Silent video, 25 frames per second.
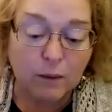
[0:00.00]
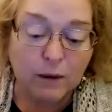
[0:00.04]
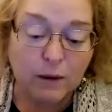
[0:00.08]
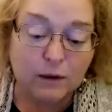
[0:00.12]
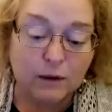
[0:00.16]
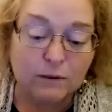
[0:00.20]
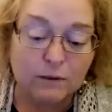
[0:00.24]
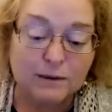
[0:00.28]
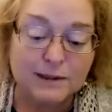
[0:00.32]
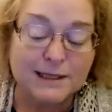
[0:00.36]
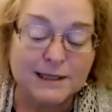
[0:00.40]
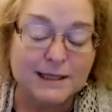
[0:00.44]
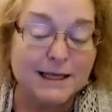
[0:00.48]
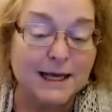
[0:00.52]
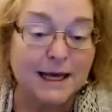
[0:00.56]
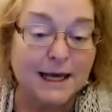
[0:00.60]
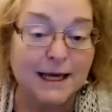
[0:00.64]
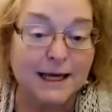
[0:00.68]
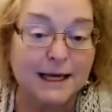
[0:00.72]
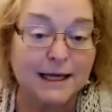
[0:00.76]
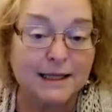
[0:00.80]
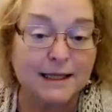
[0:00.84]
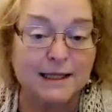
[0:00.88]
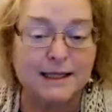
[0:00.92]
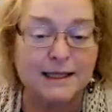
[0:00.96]
what it was
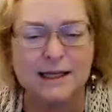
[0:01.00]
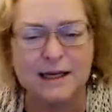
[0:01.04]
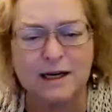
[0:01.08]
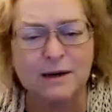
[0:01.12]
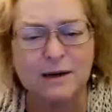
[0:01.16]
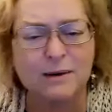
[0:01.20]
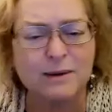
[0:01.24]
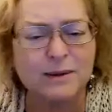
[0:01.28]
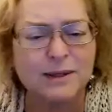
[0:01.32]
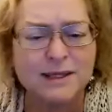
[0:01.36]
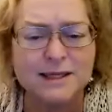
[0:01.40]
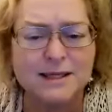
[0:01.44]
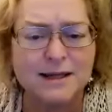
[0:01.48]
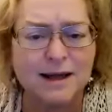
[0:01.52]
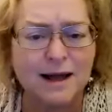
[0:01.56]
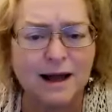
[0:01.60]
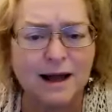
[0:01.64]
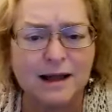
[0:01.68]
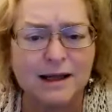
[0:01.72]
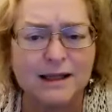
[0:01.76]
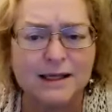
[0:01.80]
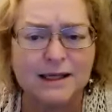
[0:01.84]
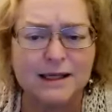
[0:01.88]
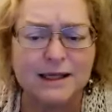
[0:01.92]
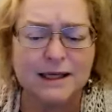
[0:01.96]
like. You know, it is the
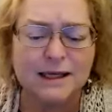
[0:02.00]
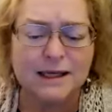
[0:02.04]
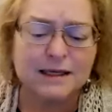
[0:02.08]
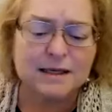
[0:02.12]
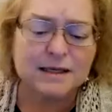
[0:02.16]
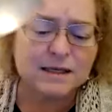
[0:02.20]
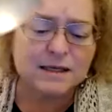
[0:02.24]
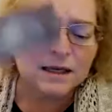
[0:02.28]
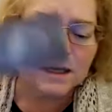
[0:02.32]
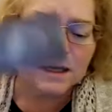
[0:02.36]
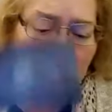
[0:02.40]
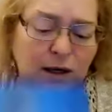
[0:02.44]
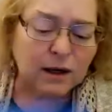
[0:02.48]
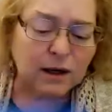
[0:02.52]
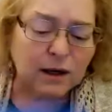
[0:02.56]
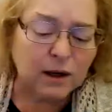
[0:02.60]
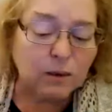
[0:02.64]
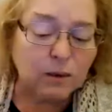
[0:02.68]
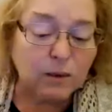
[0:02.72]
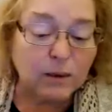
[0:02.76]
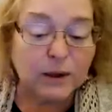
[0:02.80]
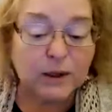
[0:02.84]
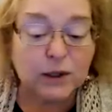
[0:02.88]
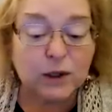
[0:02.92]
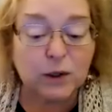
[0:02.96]
holidays
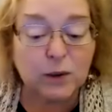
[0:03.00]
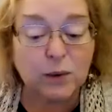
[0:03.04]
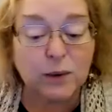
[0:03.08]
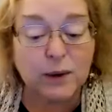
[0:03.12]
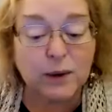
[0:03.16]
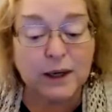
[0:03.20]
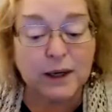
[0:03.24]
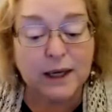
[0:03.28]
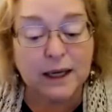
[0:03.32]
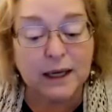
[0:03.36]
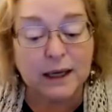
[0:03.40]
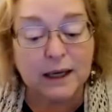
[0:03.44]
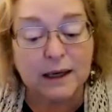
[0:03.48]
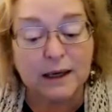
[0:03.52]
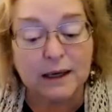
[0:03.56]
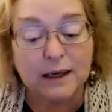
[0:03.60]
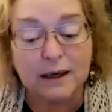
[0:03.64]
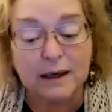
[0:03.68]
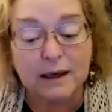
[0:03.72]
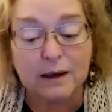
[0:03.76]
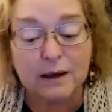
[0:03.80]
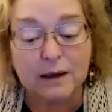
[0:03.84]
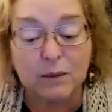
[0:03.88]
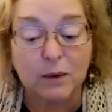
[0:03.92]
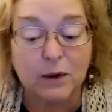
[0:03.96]
when you were a
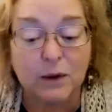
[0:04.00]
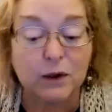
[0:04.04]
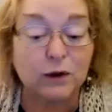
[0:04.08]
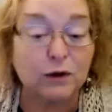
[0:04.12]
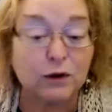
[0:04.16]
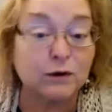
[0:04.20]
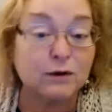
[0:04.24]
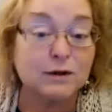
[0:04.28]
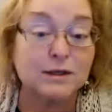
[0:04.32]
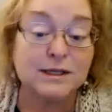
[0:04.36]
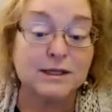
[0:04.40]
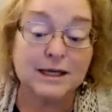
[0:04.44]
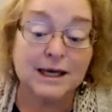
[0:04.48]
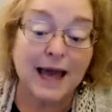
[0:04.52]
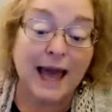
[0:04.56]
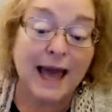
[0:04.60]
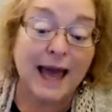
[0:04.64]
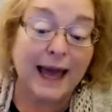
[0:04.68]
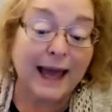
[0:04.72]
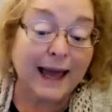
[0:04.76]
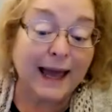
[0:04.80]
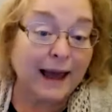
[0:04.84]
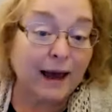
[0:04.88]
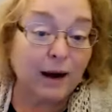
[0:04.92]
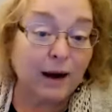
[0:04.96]
kid, when you used to
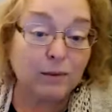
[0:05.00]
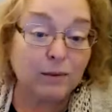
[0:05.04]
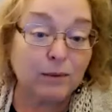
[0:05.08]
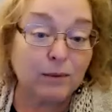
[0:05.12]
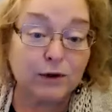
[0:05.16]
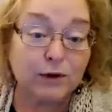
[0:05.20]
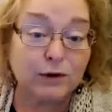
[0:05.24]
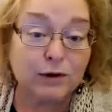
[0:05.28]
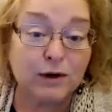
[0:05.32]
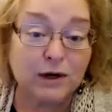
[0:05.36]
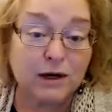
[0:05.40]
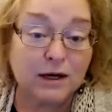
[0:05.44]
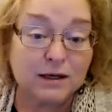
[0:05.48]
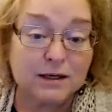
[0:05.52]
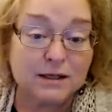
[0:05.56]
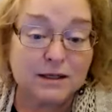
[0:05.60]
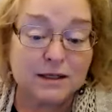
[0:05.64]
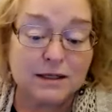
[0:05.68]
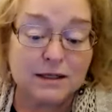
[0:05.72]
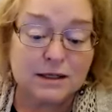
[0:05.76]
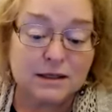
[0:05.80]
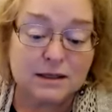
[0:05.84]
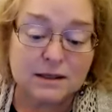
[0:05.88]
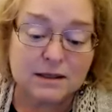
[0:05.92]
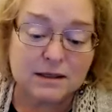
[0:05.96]
hang out with your
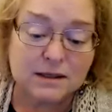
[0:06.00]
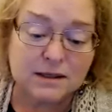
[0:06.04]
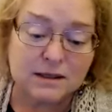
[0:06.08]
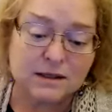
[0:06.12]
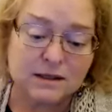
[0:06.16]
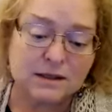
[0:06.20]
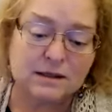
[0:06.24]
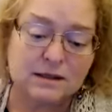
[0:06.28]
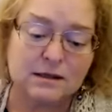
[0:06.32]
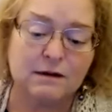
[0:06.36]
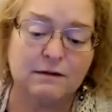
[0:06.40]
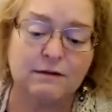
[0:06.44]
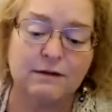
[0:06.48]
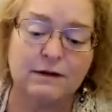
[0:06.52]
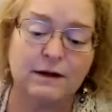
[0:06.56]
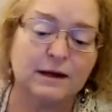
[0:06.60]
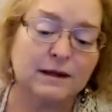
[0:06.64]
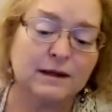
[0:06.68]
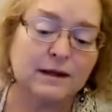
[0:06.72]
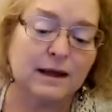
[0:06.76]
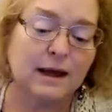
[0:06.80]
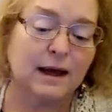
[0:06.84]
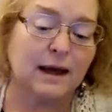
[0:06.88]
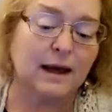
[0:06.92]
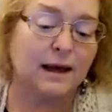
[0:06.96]
cousins and stuff like
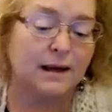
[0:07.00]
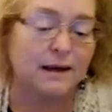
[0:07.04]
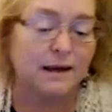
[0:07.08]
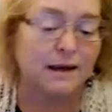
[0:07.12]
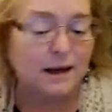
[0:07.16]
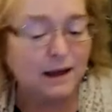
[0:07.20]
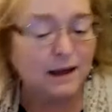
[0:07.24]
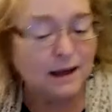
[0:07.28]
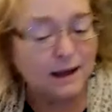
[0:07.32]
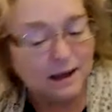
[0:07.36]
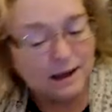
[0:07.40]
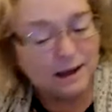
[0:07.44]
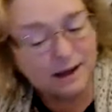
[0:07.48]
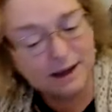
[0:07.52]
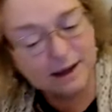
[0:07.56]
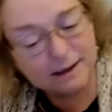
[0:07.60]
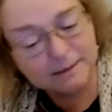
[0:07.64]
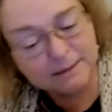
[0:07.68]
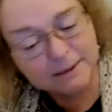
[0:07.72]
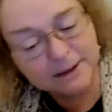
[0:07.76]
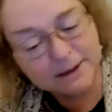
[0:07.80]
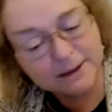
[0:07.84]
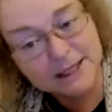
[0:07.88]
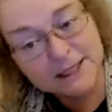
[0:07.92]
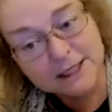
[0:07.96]
that. I
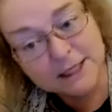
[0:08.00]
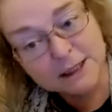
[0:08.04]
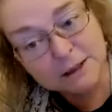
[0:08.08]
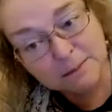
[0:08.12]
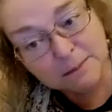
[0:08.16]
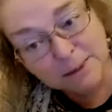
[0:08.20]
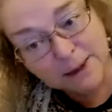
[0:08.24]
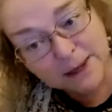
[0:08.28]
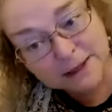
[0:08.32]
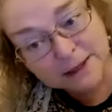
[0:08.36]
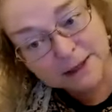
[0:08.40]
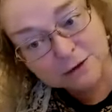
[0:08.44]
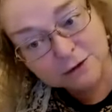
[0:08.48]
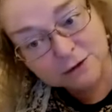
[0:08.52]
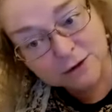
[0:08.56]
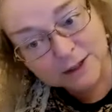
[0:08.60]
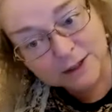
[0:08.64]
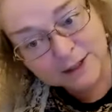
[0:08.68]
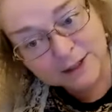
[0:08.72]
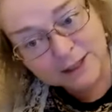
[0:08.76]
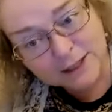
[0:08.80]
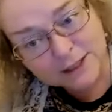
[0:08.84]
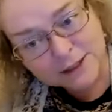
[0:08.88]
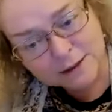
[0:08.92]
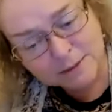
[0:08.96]
mean, that's the best,
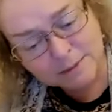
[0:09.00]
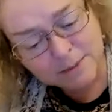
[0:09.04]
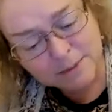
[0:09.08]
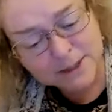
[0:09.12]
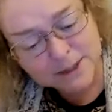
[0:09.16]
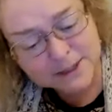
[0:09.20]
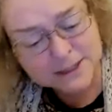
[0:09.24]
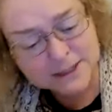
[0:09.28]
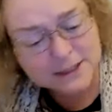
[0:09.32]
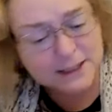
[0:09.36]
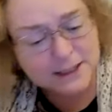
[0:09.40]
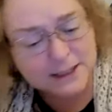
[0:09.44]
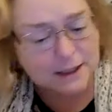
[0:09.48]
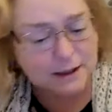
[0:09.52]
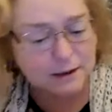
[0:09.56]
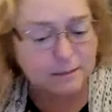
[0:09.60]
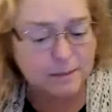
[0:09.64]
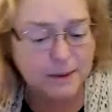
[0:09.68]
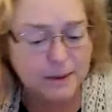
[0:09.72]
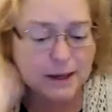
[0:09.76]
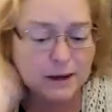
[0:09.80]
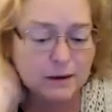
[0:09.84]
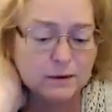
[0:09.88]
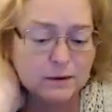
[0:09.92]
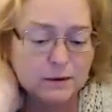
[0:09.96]
right? That's the best thing
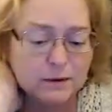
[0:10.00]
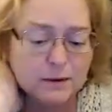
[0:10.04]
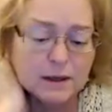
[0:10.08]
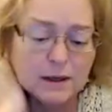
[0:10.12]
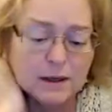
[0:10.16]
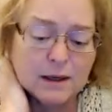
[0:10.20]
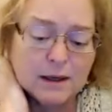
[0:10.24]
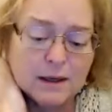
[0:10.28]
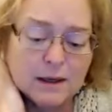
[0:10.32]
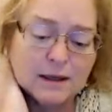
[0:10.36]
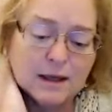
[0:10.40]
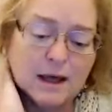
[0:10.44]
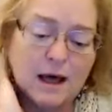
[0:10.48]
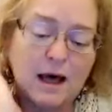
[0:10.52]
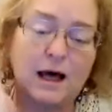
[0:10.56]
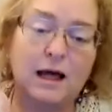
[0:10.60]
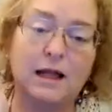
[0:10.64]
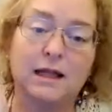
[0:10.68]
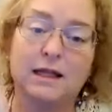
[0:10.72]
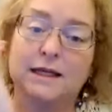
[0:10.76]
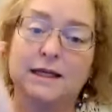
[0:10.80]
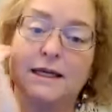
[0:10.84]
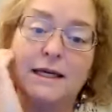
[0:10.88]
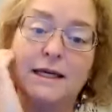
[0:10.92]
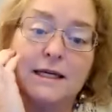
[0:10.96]
about the
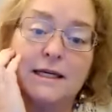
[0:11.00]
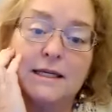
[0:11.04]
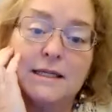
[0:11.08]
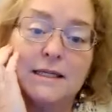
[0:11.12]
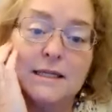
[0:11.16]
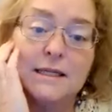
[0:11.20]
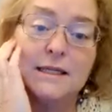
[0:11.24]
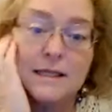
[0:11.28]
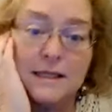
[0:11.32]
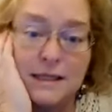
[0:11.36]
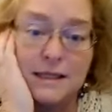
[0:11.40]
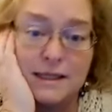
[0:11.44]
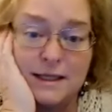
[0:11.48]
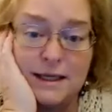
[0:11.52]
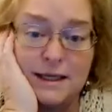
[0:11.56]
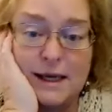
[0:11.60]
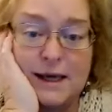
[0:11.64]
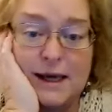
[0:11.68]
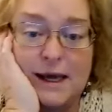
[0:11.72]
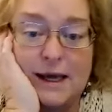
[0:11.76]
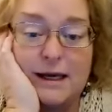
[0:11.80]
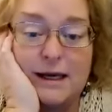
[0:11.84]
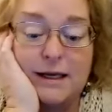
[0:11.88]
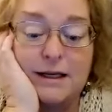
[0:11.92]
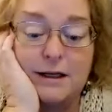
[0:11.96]
holidays is
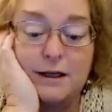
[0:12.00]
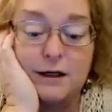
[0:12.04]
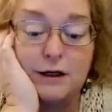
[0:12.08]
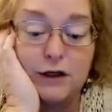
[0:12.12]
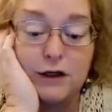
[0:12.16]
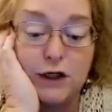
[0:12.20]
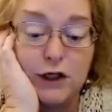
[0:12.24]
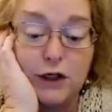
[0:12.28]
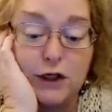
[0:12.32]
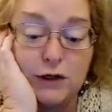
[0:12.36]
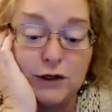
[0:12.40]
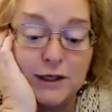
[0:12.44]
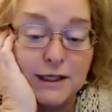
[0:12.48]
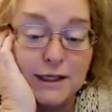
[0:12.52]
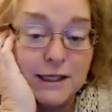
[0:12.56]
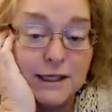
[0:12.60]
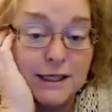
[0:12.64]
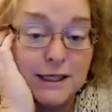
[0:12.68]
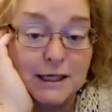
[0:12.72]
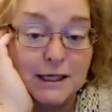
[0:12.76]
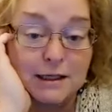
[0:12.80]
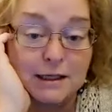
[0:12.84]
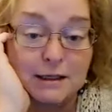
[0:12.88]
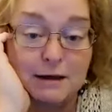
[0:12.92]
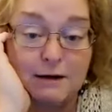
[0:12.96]
getting to see your
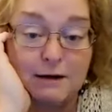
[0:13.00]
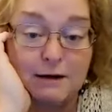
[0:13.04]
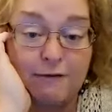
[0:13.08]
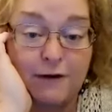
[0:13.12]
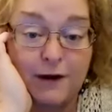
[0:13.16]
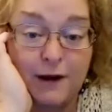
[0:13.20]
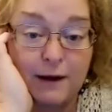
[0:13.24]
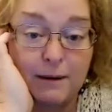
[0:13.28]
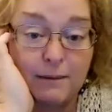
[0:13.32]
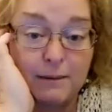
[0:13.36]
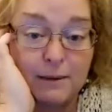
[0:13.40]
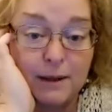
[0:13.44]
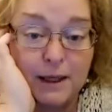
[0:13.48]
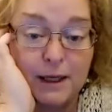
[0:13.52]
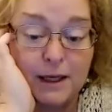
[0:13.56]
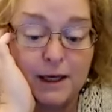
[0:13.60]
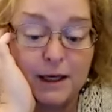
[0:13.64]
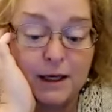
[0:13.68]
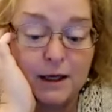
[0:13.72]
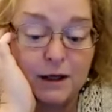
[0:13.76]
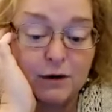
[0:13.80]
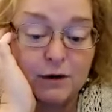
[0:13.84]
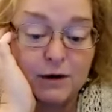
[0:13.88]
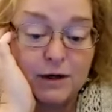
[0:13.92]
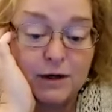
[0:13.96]
extended family
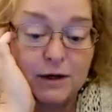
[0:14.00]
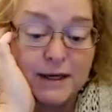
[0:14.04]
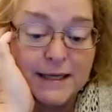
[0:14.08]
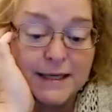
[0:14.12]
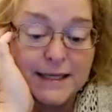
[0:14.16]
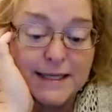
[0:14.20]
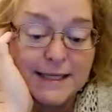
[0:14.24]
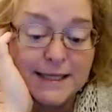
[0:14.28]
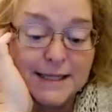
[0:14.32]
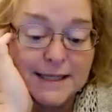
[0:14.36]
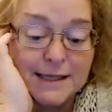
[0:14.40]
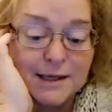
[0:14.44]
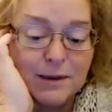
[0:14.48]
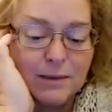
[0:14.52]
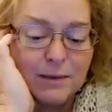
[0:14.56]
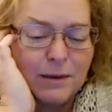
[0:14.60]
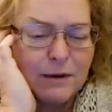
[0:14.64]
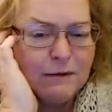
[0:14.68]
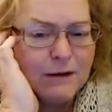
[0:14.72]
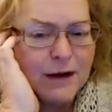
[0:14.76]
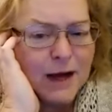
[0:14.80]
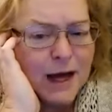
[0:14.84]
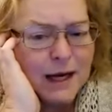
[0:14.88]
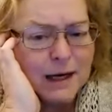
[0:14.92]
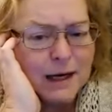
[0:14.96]
and your cousins. And
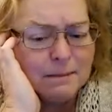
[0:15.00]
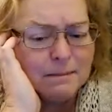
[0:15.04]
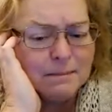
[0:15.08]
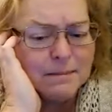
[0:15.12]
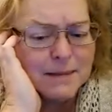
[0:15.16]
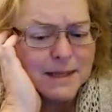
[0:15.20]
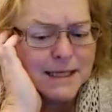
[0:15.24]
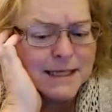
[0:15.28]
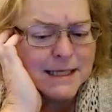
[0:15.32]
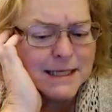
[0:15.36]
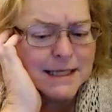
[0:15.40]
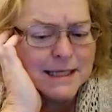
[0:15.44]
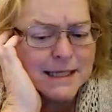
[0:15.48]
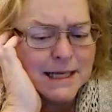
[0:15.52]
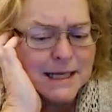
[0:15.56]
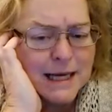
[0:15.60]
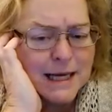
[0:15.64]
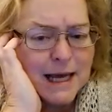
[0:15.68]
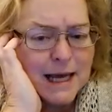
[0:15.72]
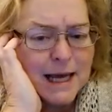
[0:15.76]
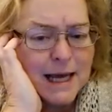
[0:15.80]
we've kind of missed